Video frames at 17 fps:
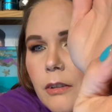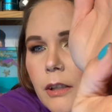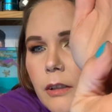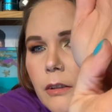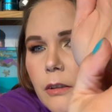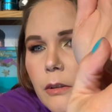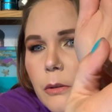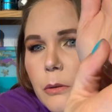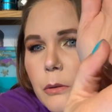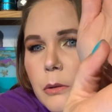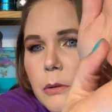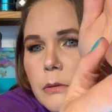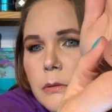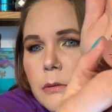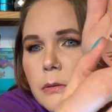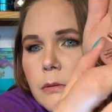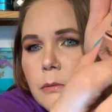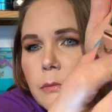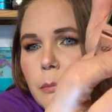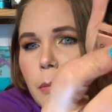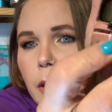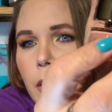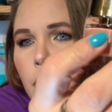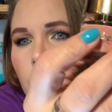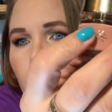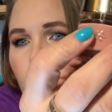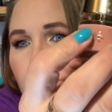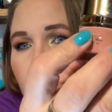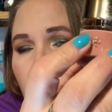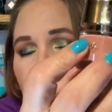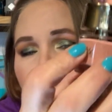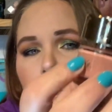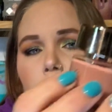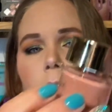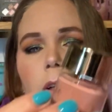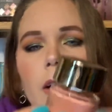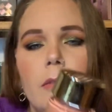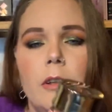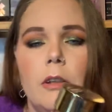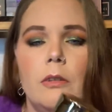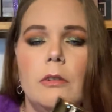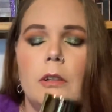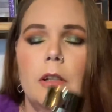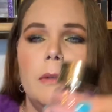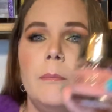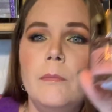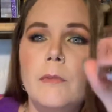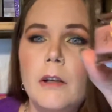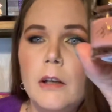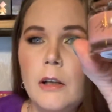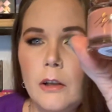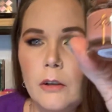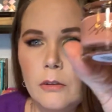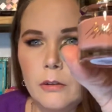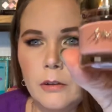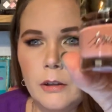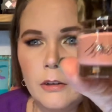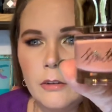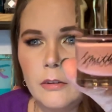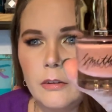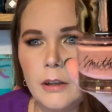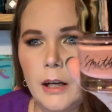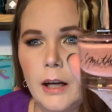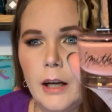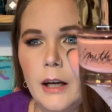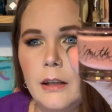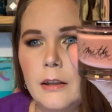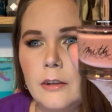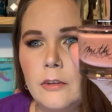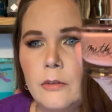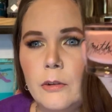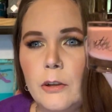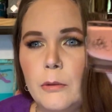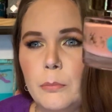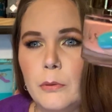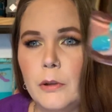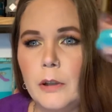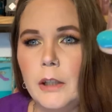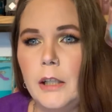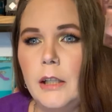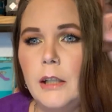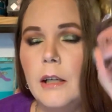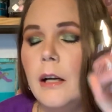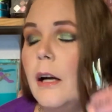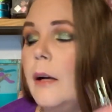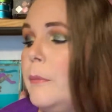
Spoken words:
kind of cool, but it's on purpose, obviously. So there's that. That's really pretty. I